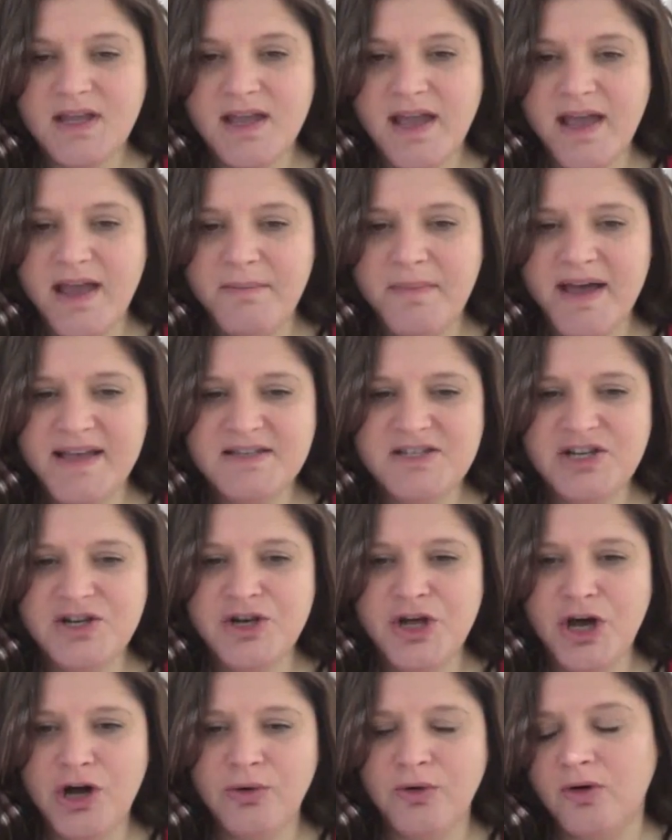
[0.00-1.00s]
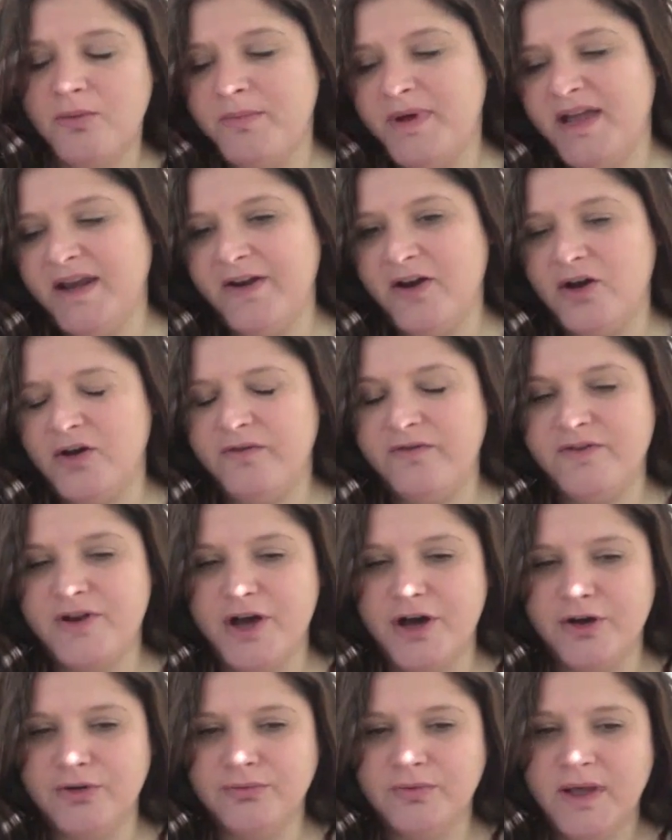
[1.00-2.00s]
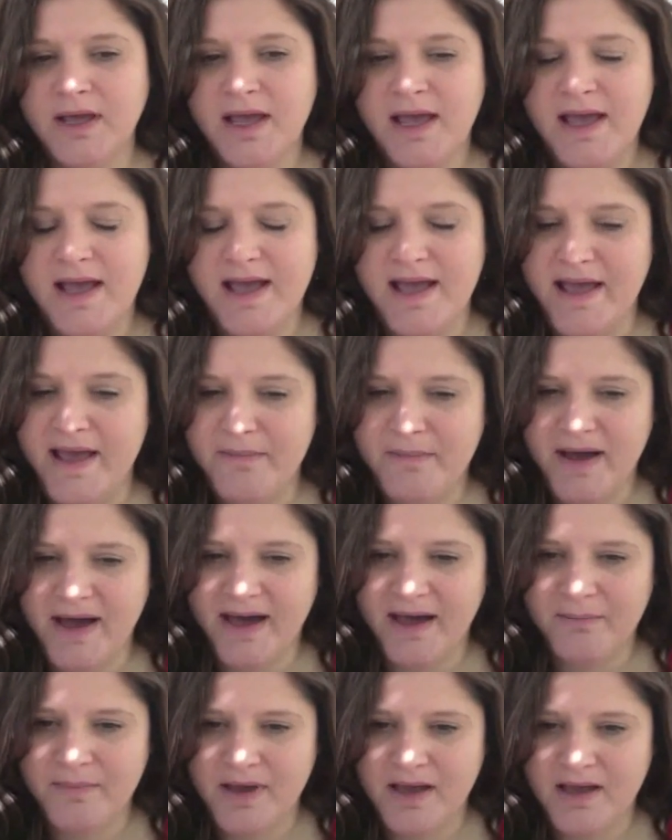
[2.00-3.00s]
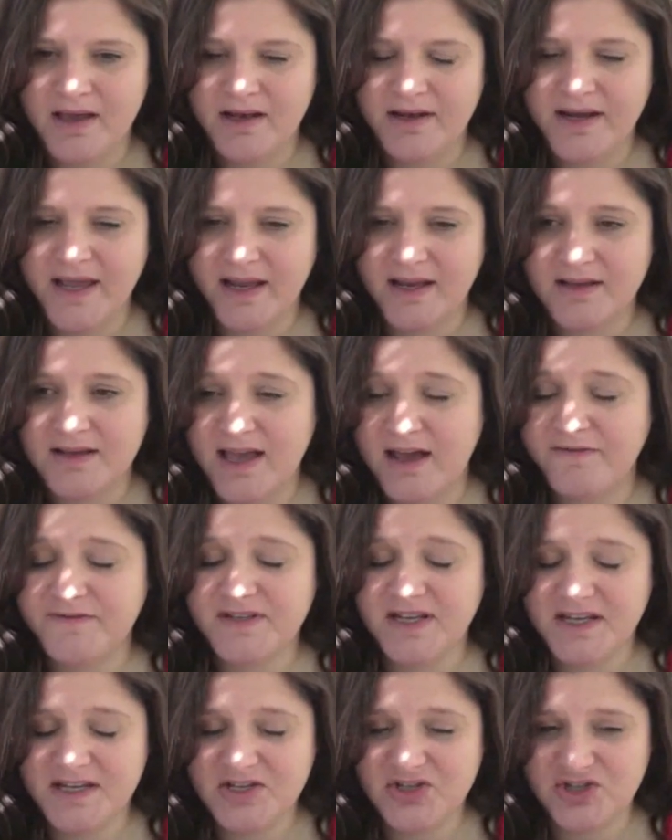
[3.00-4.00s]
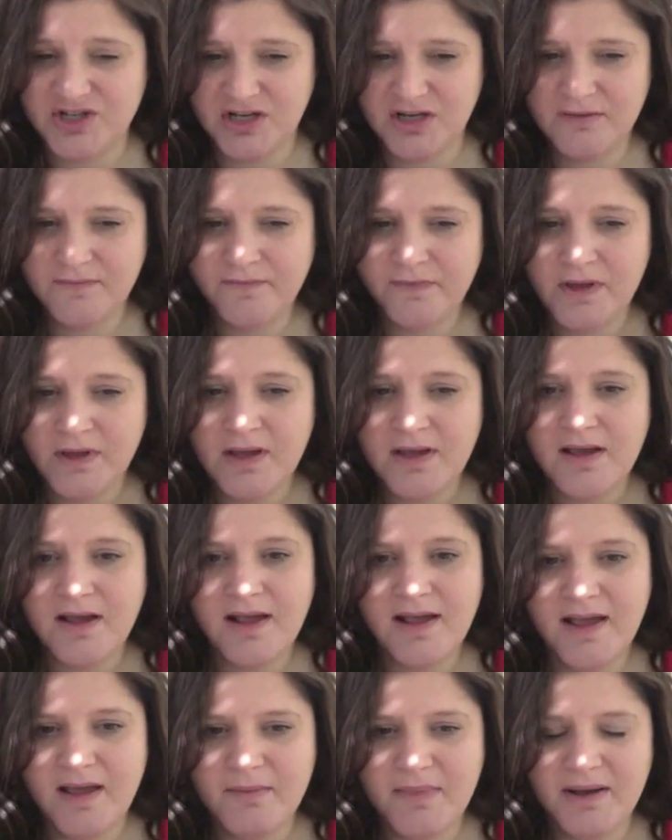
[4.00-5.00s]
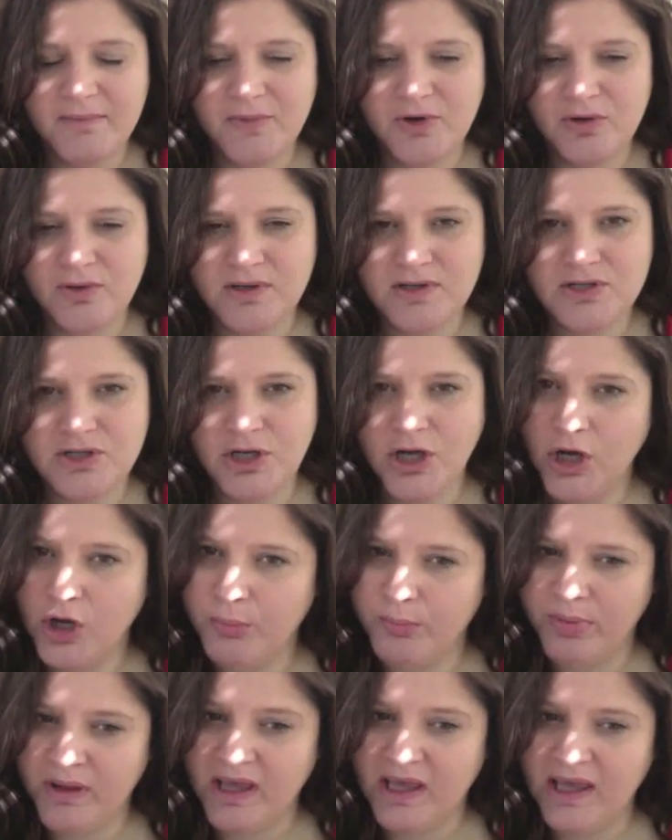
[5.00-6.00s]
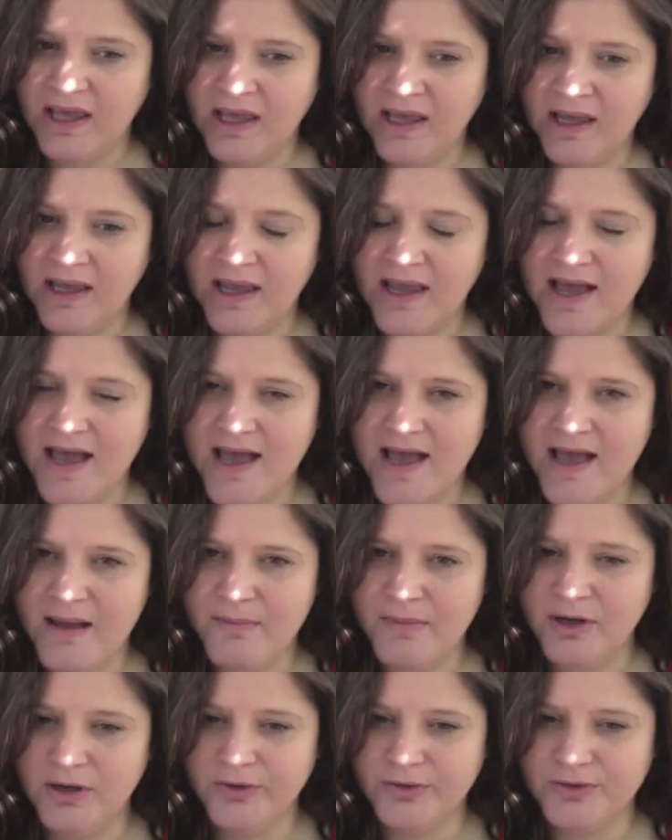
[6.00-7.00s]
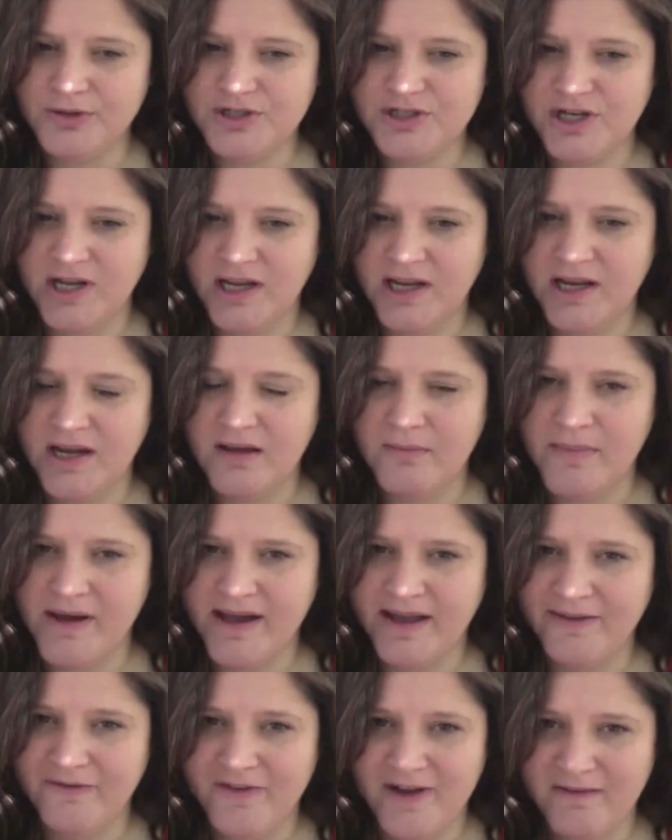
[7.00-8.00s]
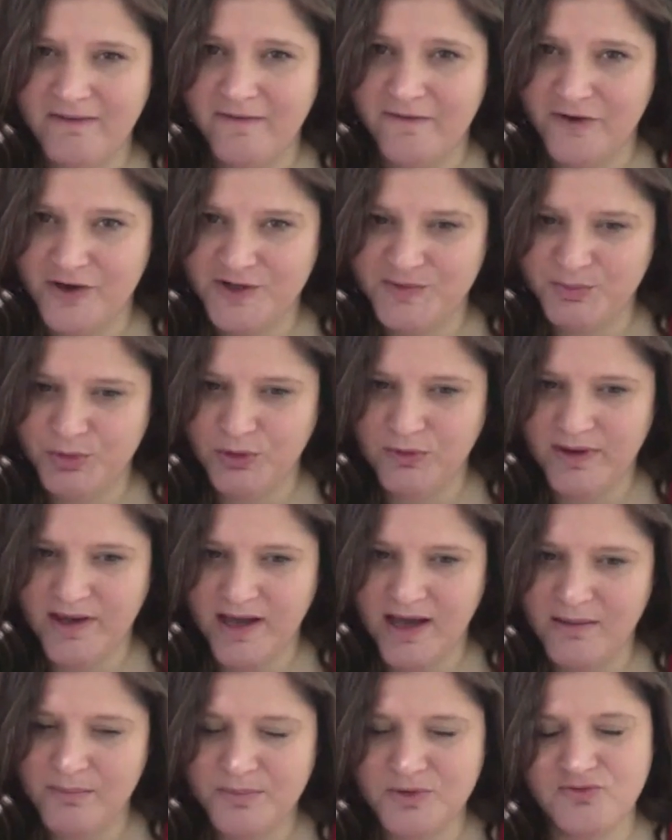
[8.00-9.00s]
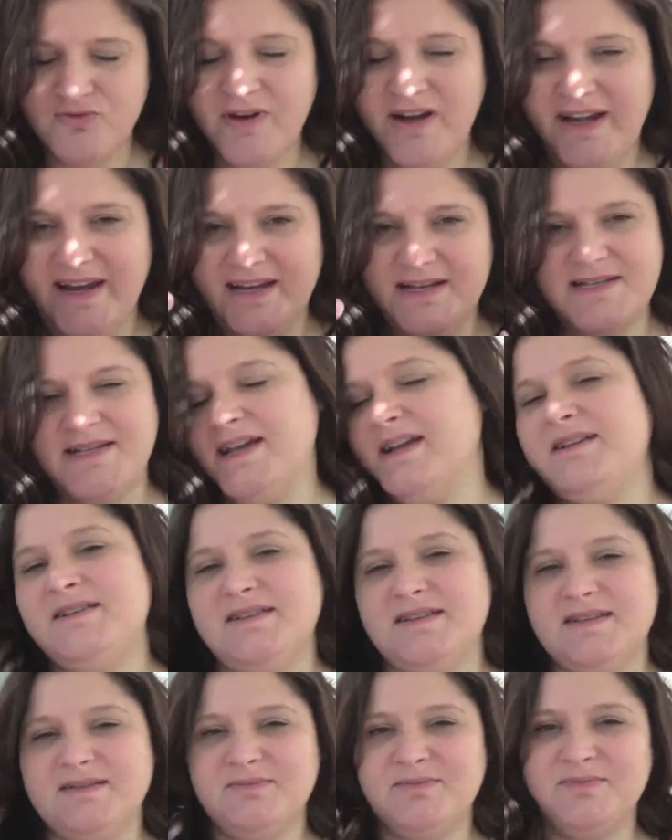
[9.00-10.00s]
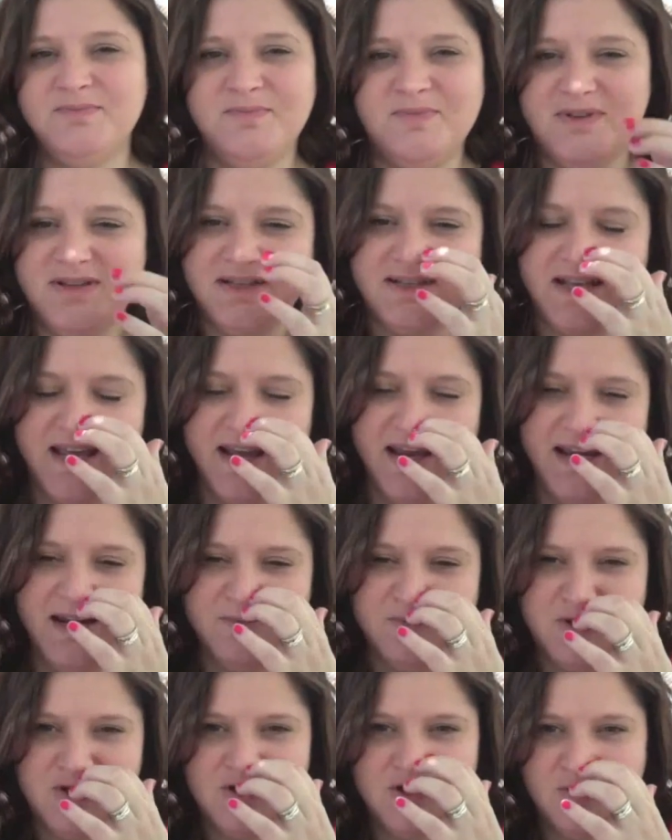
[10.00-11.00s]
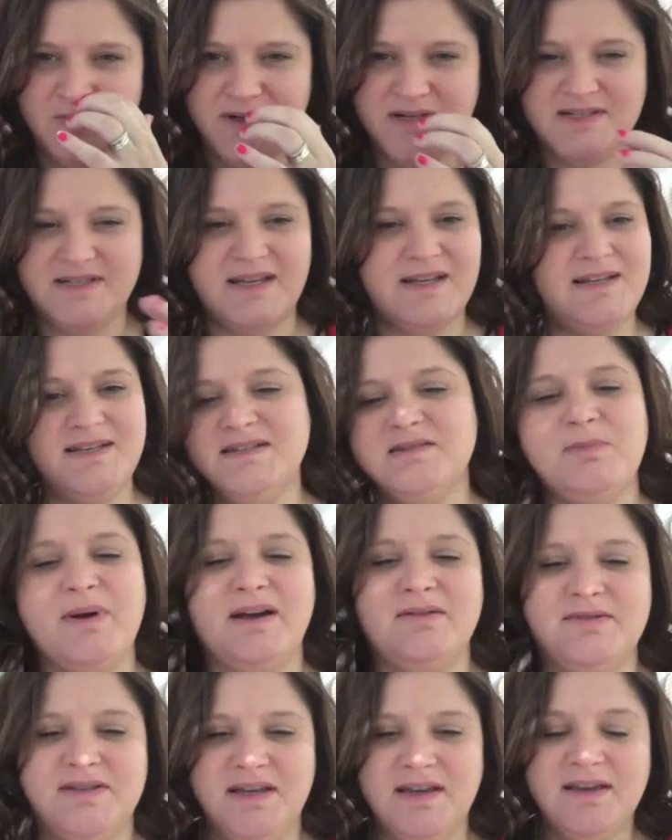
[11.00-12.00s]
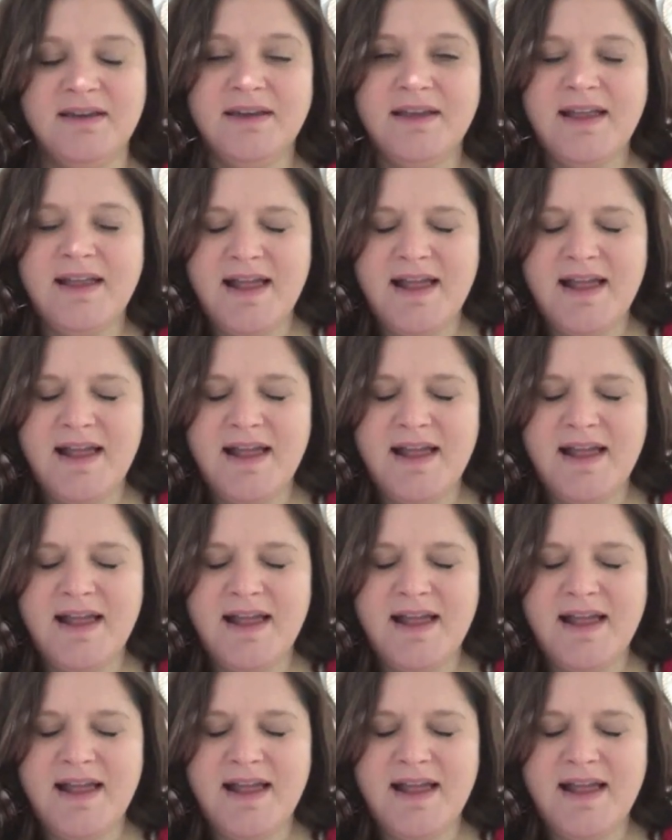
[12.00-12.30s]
Um, as you know or may not have known, um, I'm after Easter, um, I'm going to be um, launching my very first boot camp. really excited. I'm excited. I'm so excited about it.